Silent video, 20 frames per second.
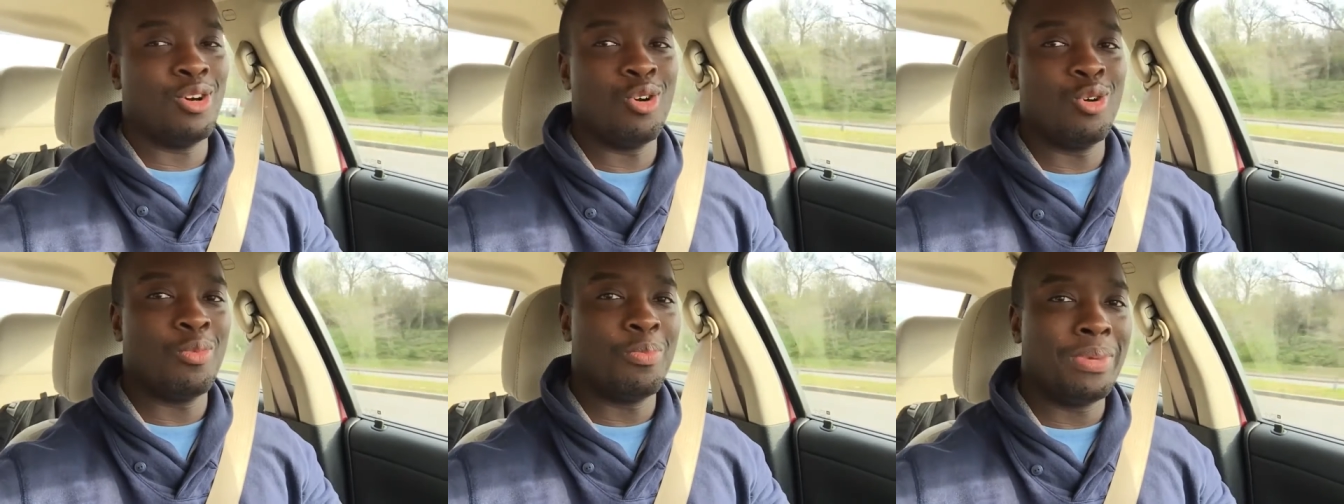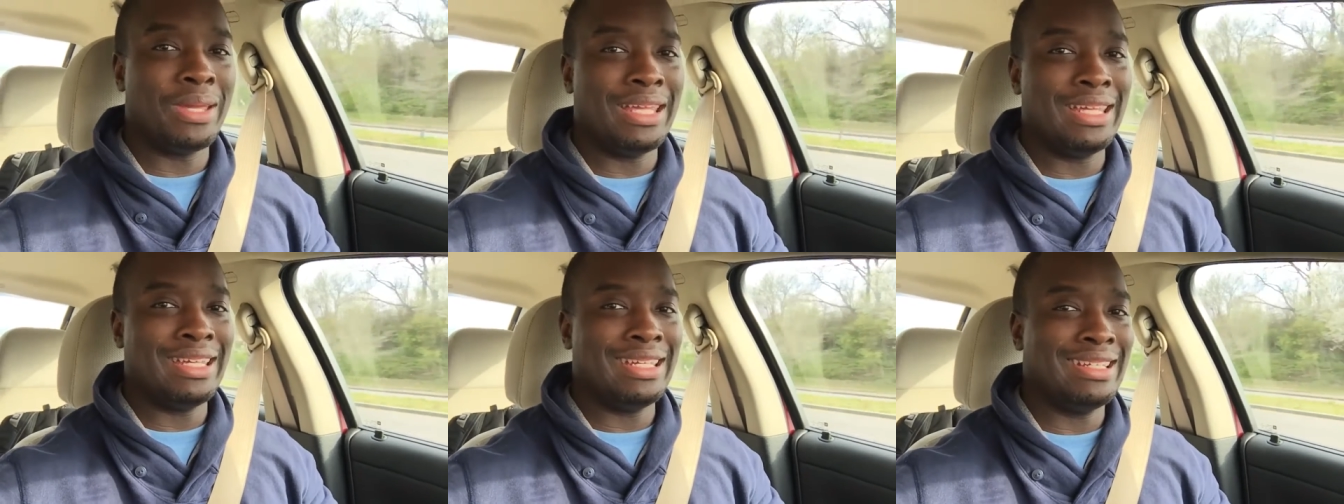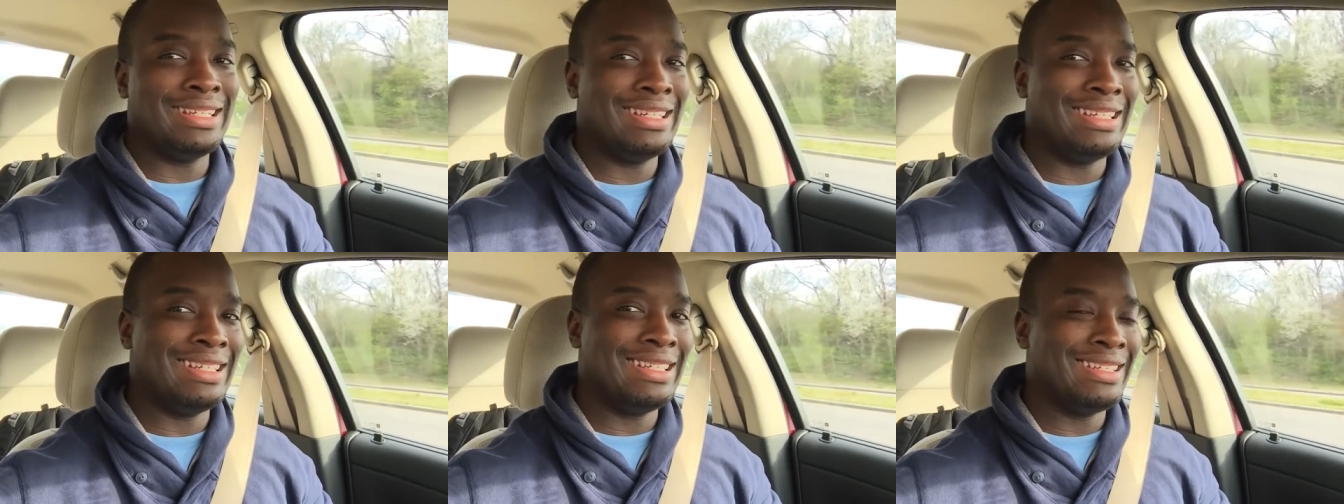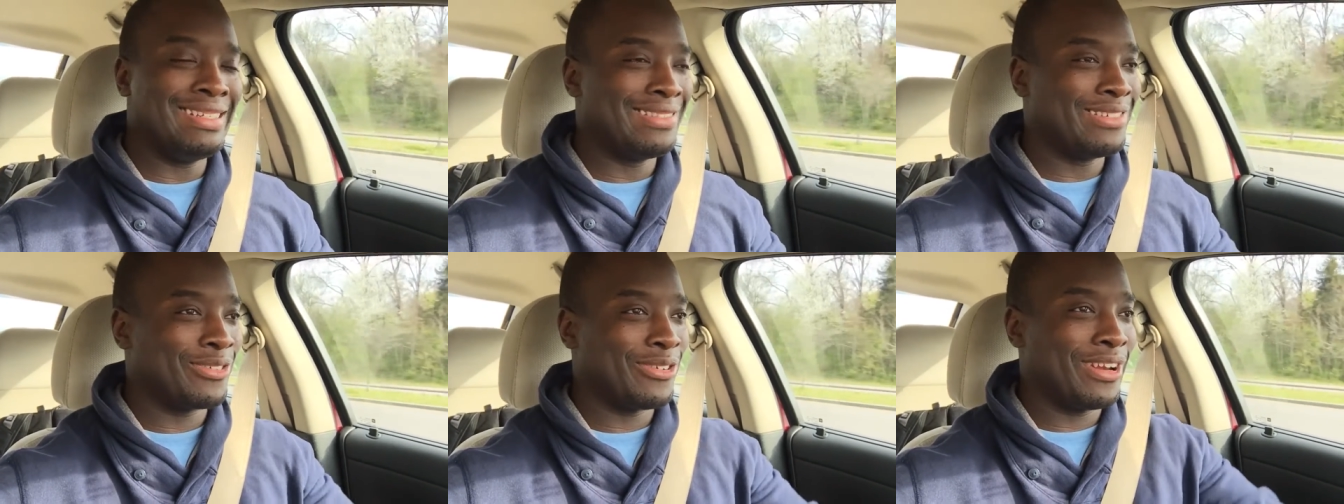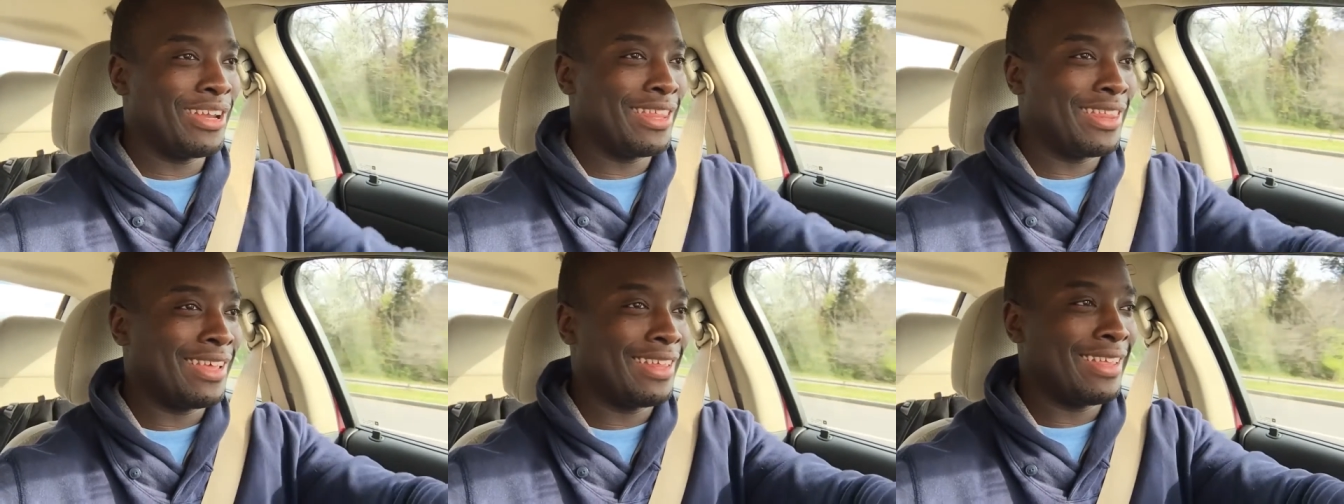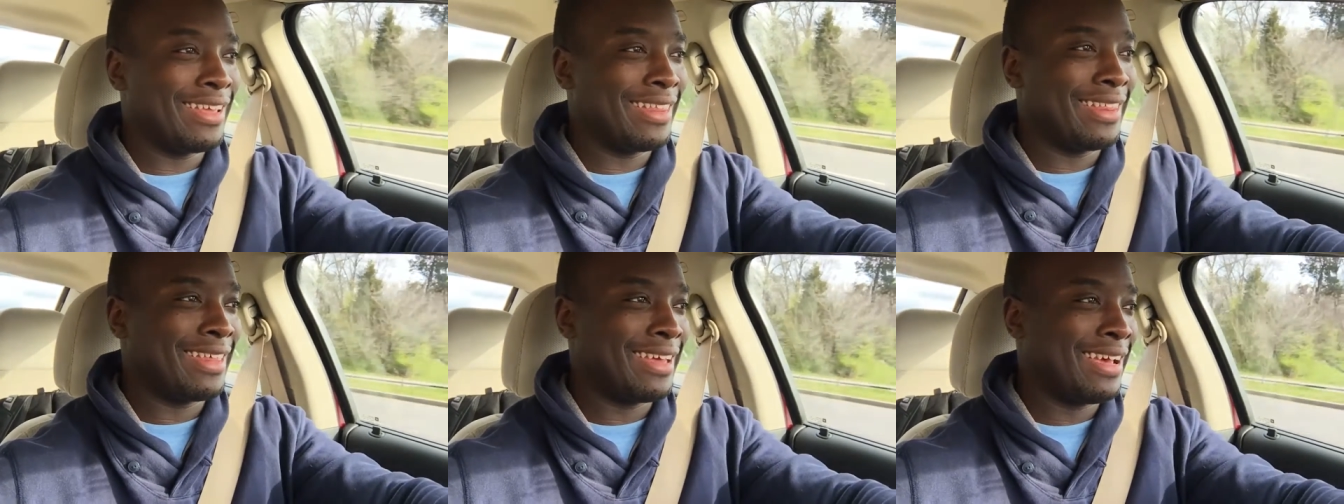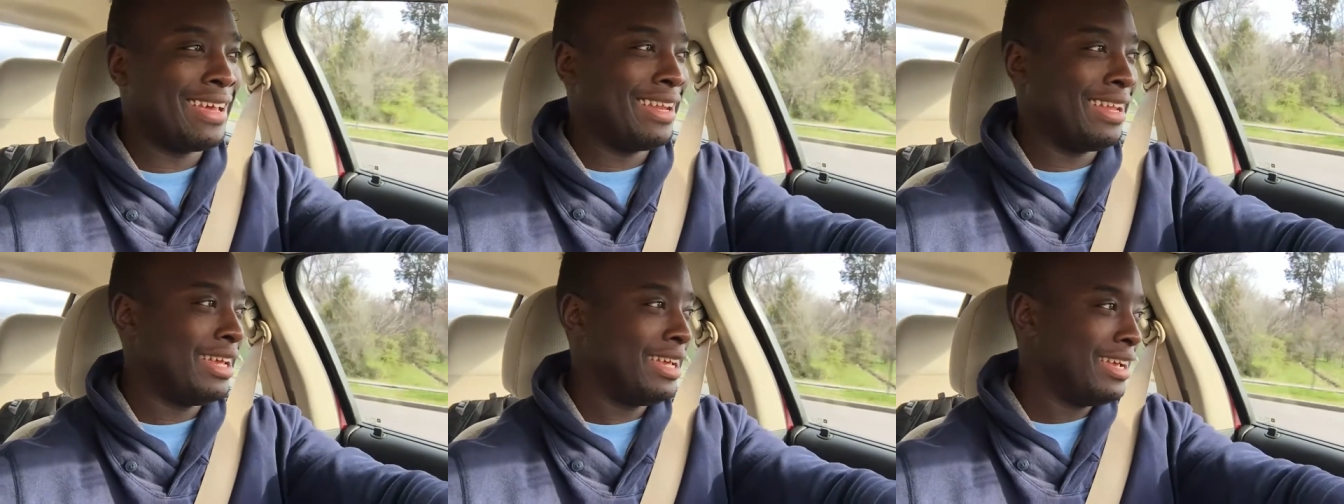no PEDs or anything like
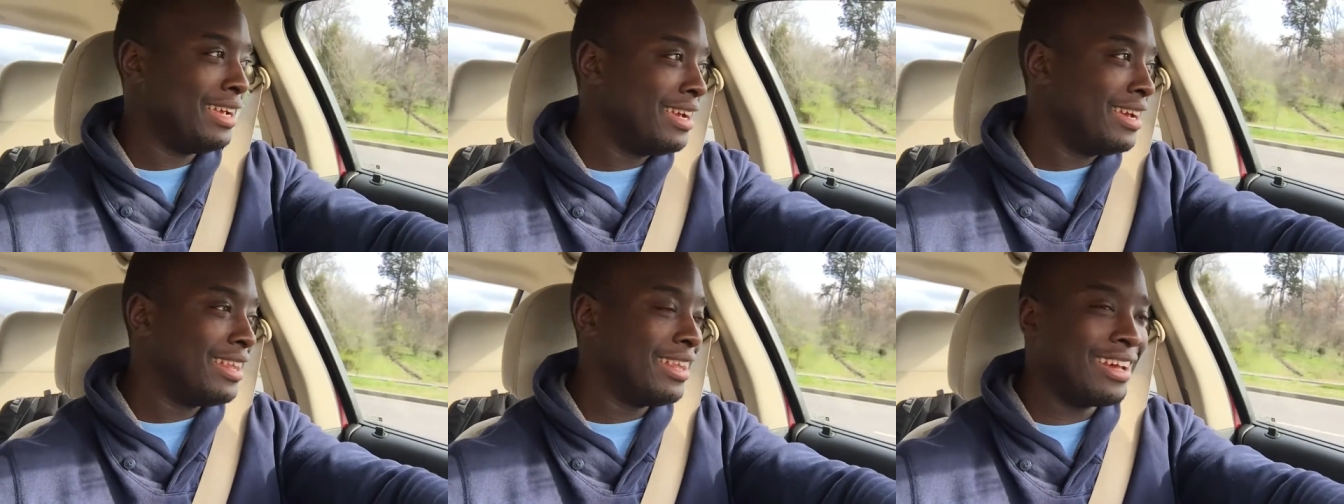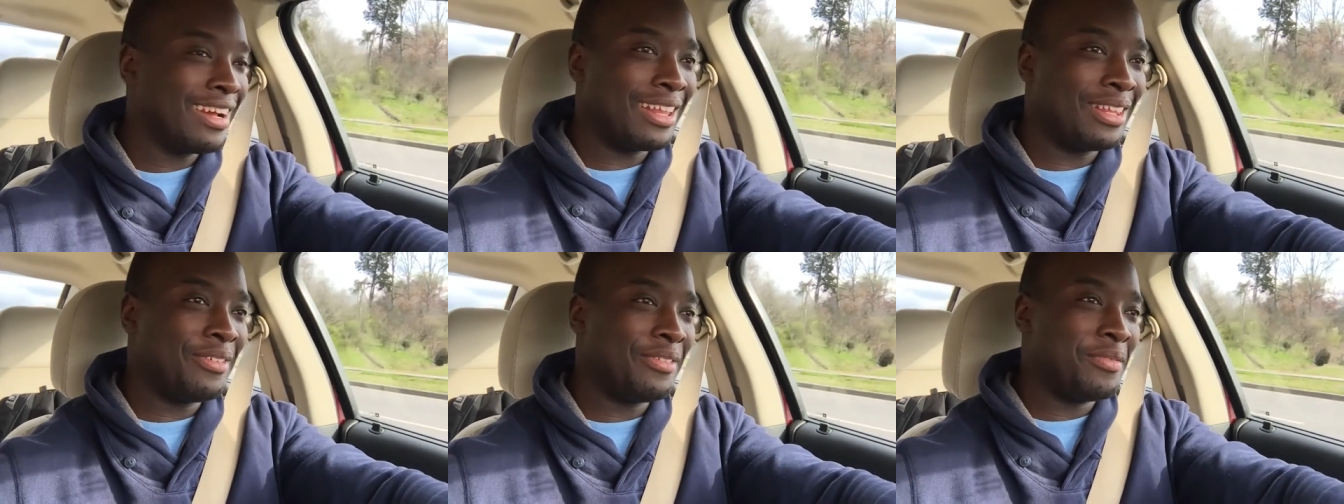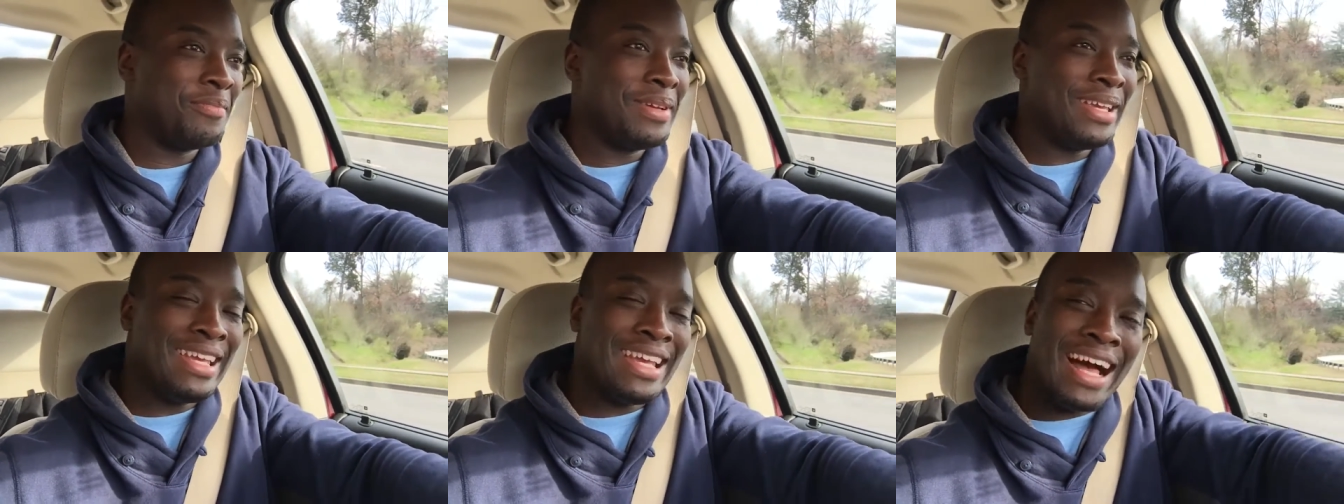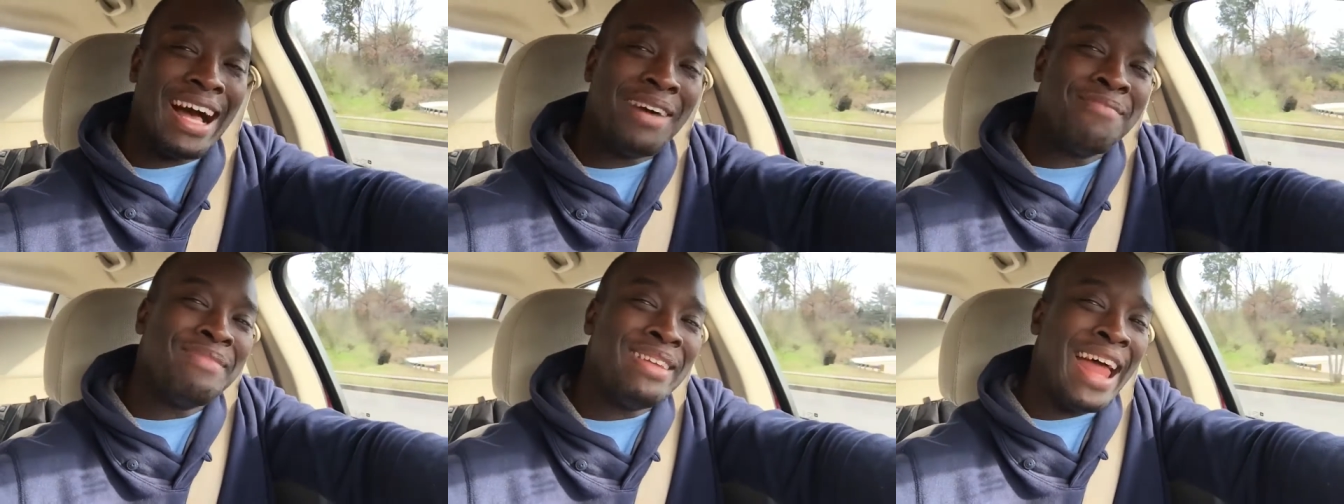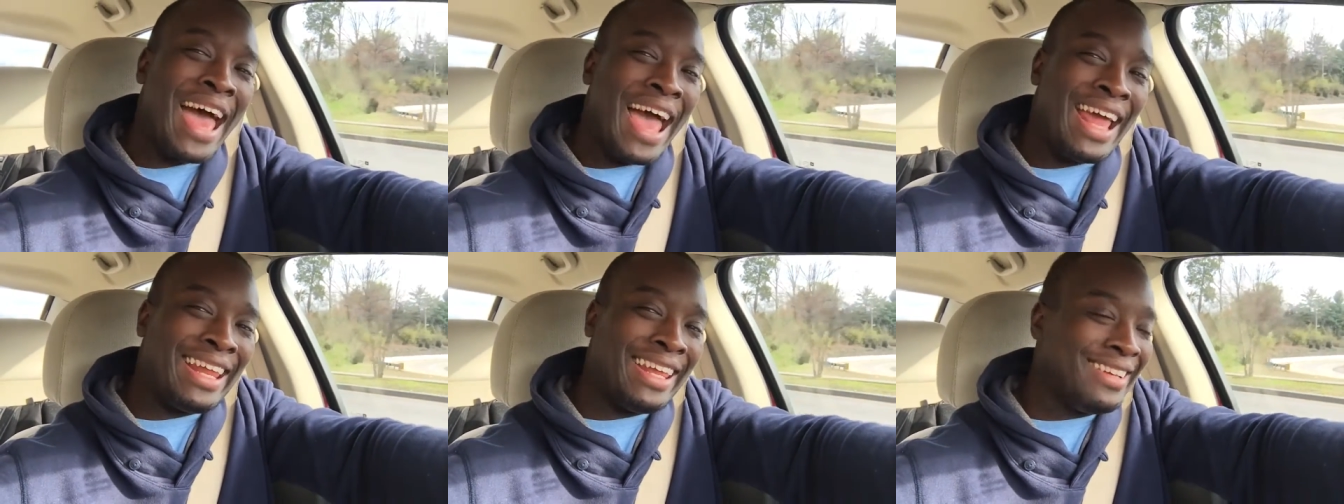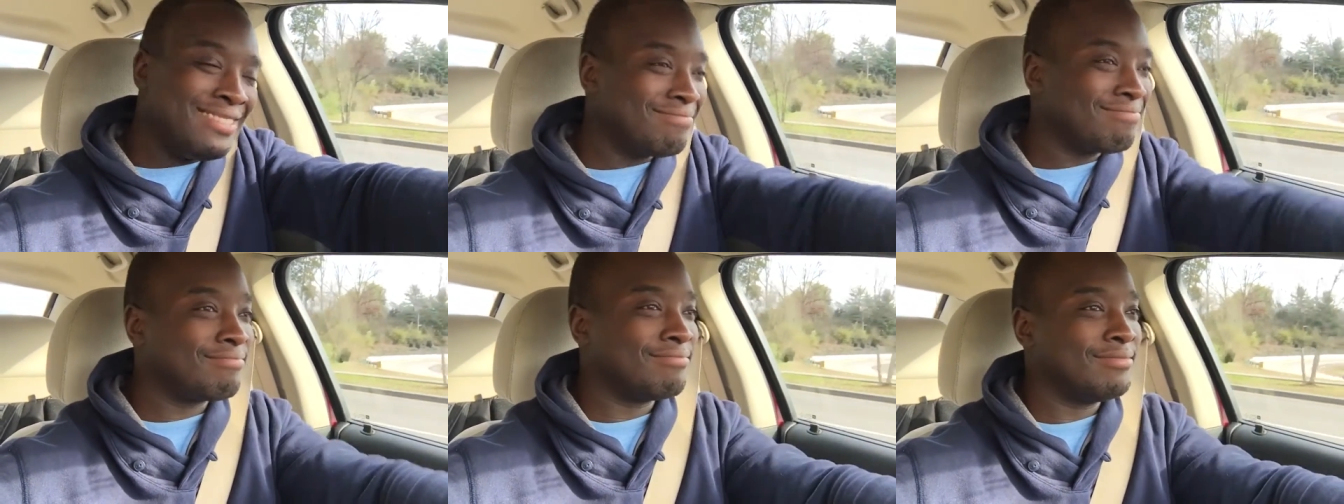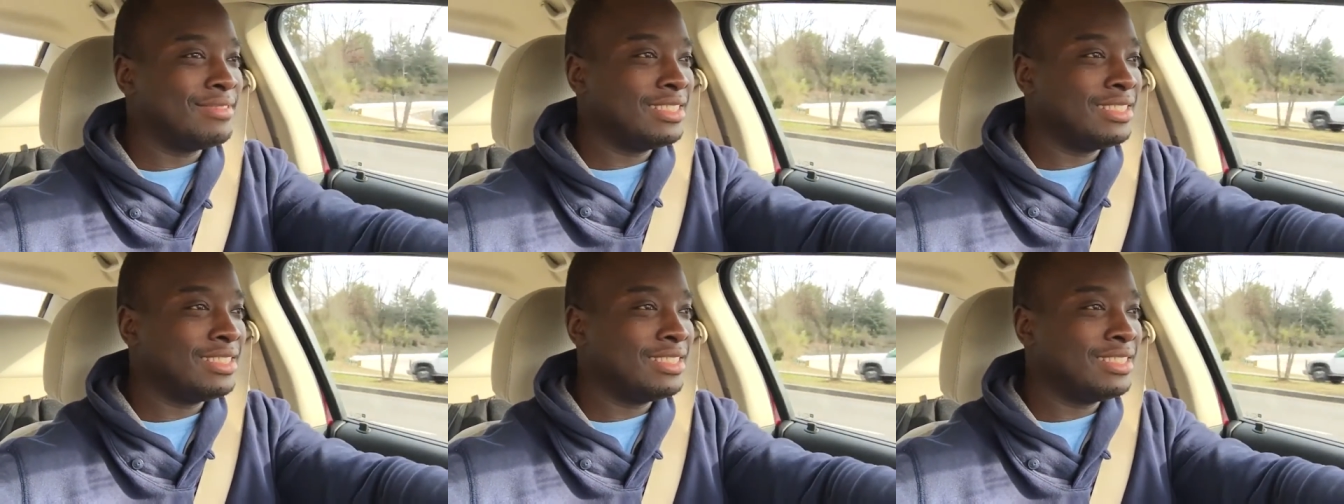that. Luckily for me, I'm natty.